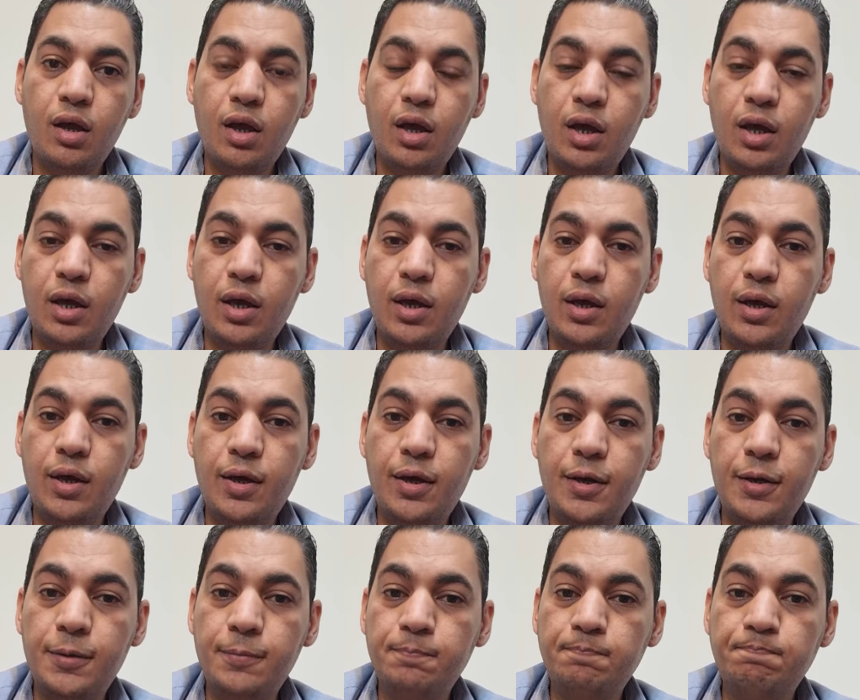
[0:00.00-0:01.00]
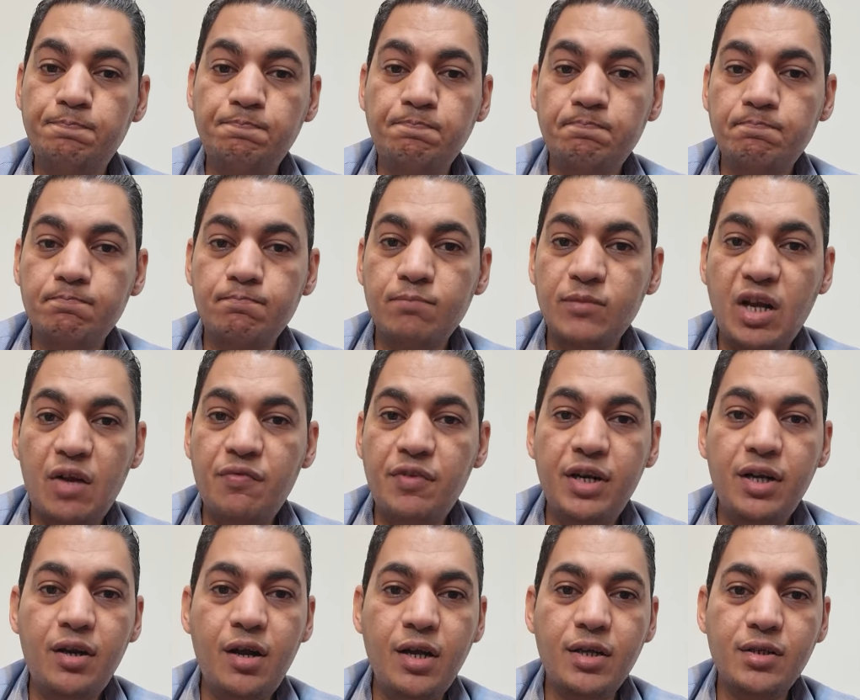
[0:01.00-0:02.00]
Um,
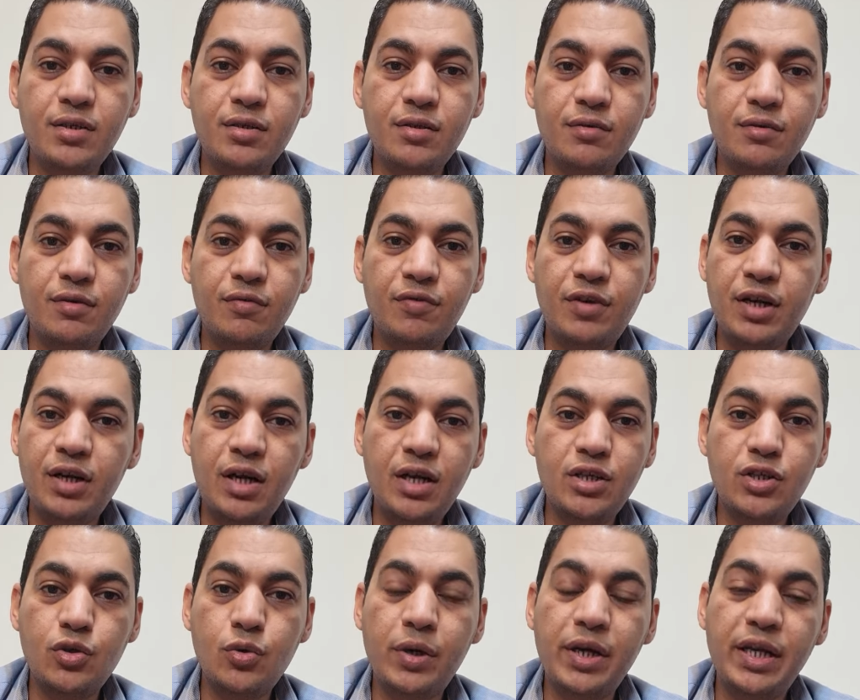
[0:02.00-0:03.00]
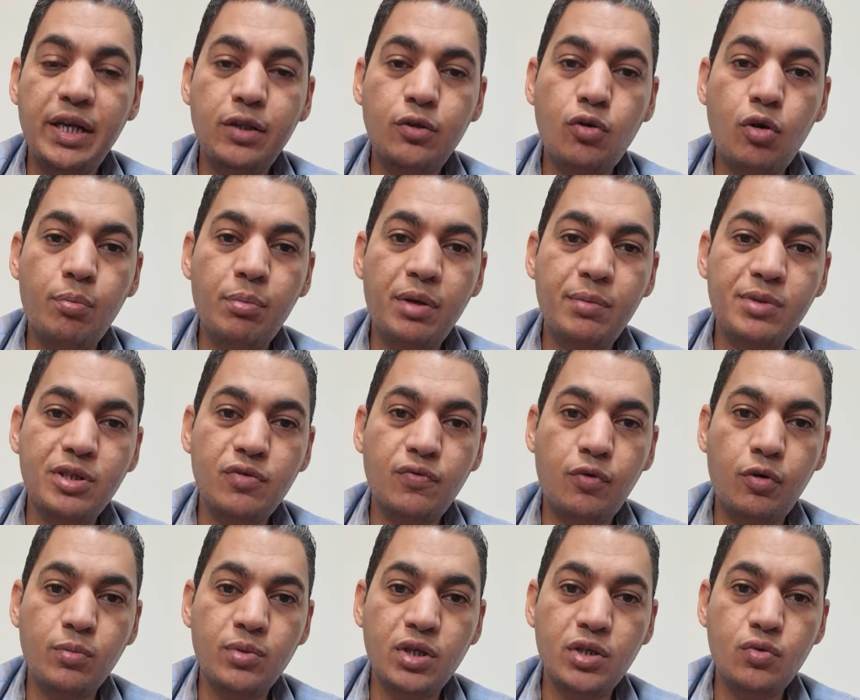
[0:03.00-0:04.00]
very nice, very nice. You will get compliments
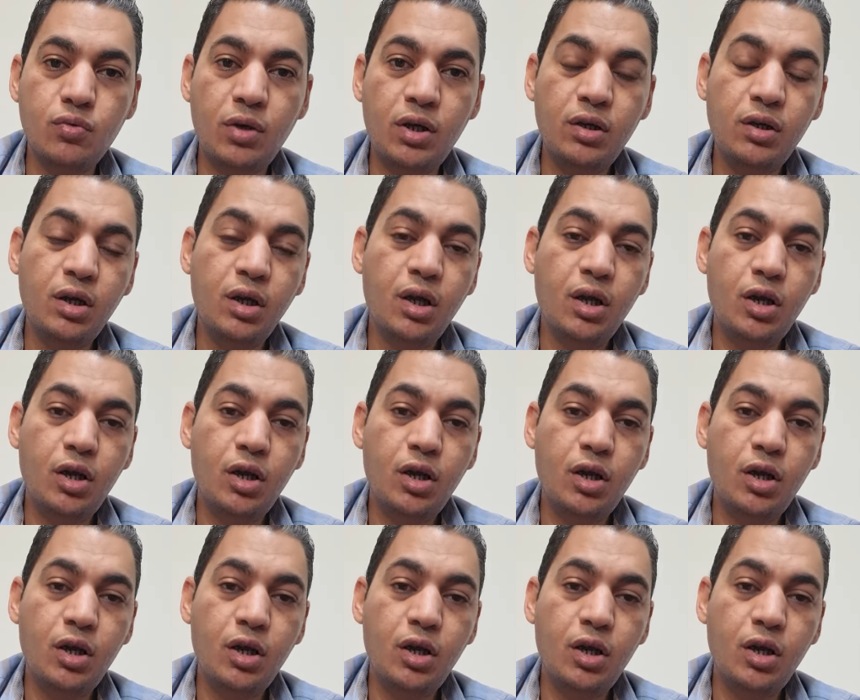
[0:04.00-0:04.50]
from this one.